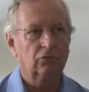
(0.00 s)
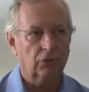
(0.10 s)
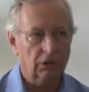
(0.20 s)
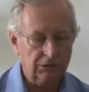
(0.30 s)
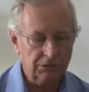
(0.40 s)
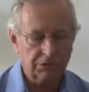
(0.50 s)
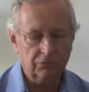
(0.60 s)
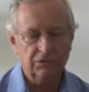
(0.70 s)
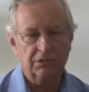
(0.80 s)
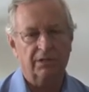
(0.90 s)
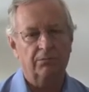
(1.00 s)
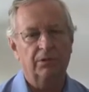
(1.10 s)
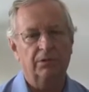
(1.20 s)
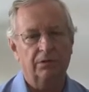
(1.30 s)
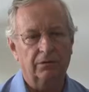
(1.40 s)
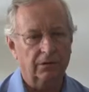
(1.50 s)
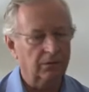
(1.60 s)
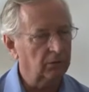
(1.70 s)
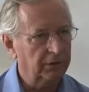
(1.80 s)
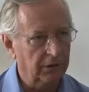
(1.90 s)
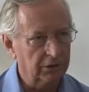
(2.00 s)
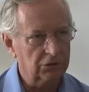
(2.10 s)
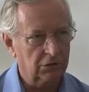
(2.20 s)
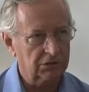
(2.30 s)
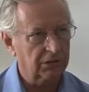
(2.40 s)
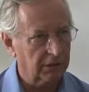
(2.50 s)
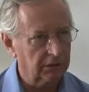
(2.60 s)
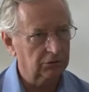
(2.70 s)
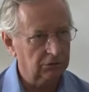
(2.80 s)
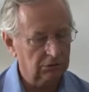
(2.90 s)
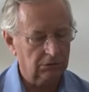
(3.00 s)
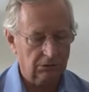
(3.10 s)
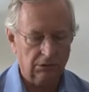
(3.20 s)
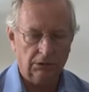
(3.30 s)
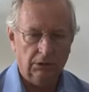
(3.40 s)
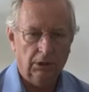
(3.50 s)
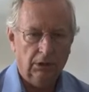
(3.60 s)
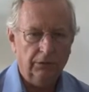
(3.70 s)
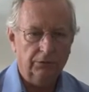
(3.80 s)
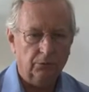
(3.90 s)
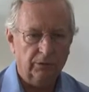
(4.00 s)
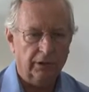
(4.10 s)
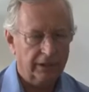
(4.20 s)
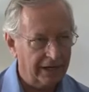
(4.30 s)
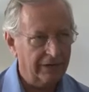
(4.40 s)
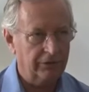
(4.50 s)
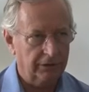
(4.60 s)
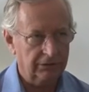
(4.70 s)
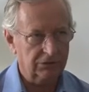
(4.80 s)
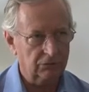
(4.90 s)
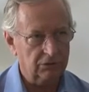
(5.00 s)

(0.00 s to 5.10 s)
release the resentment, and all the other toxic energies that we are carrying as